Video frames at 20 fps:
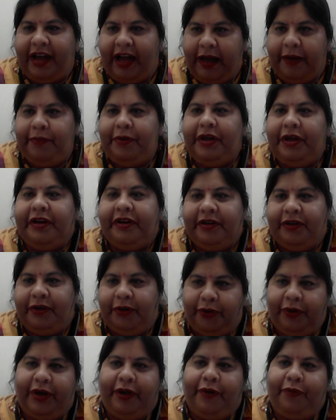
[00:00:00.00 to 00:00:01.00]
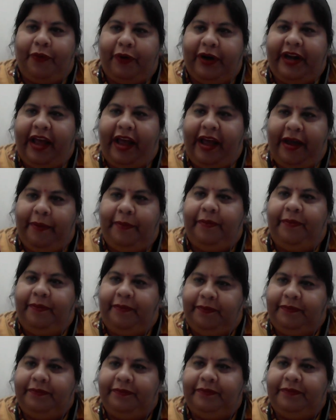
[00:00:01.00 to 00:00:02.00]
I'm here today what I am.
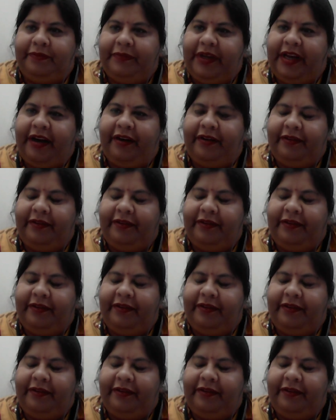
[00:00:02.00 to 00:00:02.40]
Yeah.